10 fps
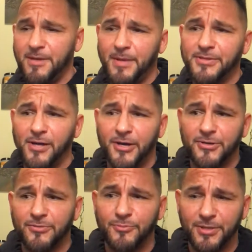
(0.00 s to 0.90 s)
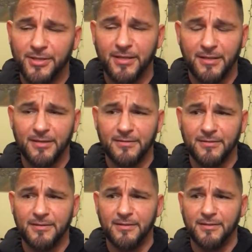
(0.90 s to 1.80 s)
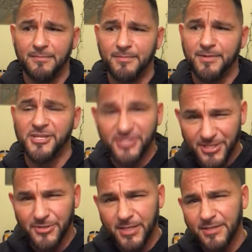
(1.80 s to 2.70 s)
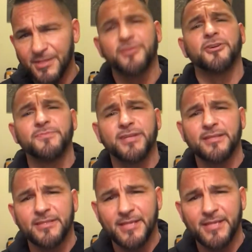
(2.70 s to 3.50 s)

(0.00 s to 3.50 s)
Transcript: my daughter, really, considering the circumstances,